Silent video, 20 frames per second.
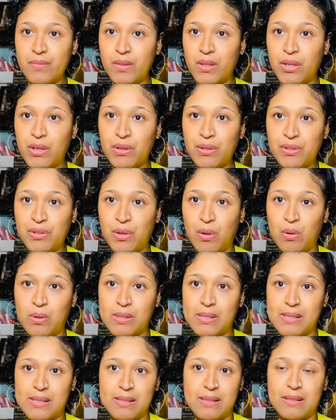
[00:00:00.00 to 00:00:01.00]
You're
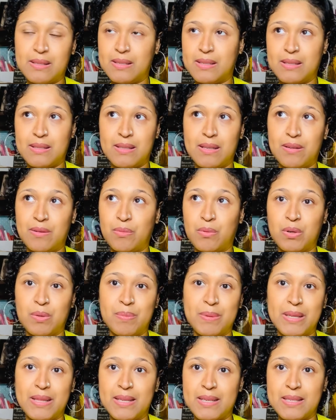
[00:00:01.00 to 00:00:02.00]
told there would
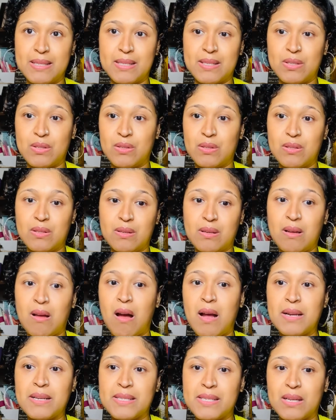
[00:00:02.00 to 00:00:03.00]
be this
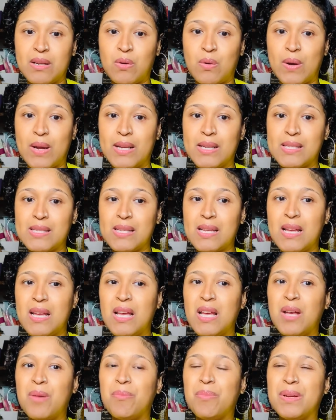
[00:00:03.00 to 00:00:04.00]
consequence,
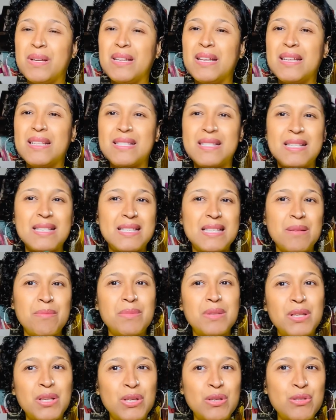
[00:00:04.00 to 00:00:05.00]
but is this
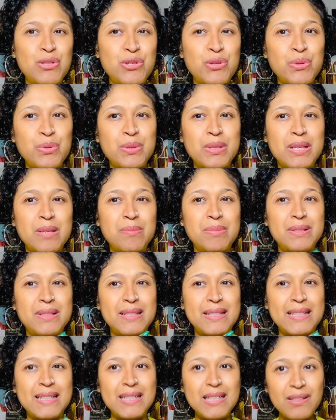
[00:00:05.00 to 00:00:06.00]
something you truly
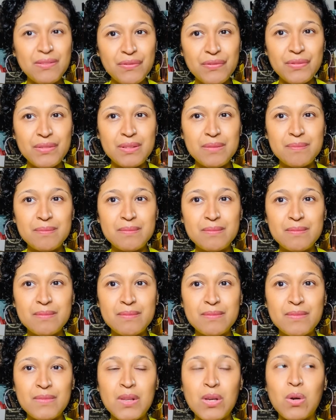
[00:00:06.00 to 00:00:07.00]
believe?
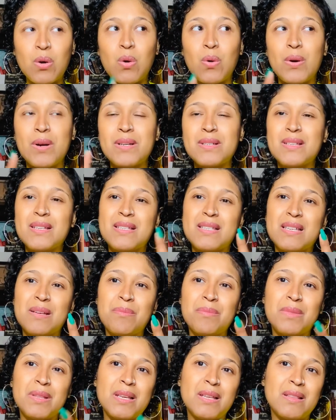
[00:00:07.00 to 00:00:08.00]
Or is this
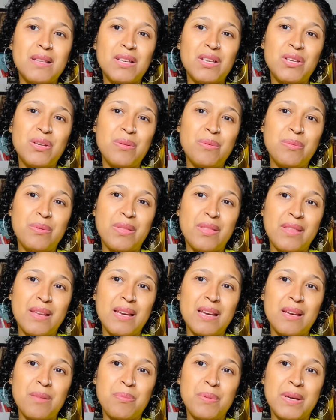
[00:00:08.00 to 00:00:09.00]
something that you
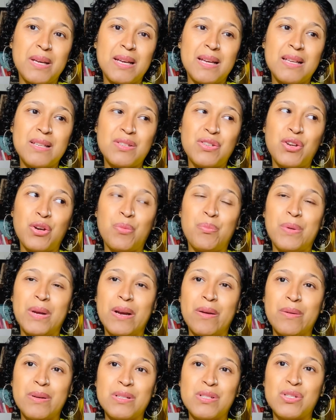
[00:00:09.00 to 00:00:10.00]
think because your
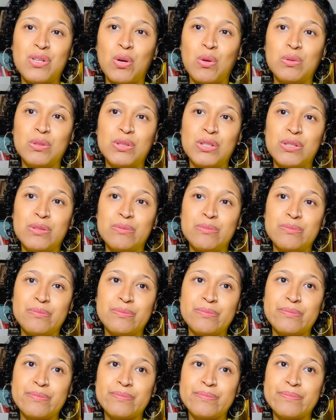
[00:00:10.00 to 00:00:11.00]
parents told you
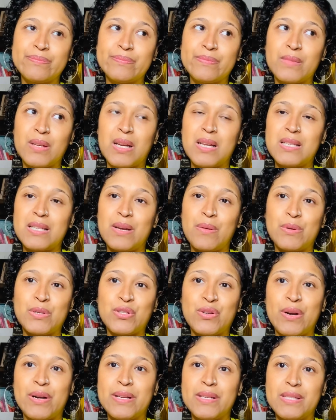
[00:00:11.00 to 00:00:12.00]
because they were
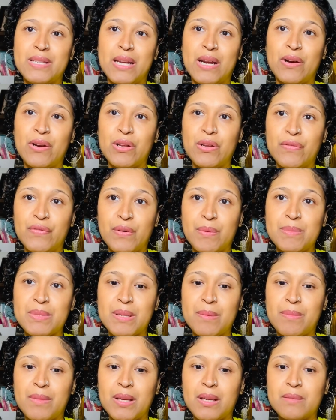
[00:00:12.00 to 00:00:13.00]
trying to scare you from
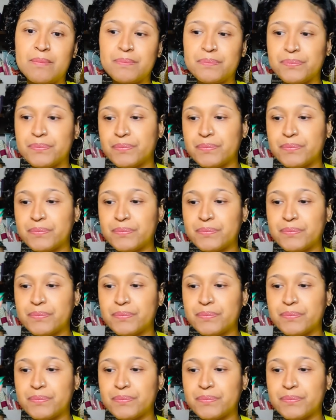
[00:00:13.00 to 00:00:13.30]
something?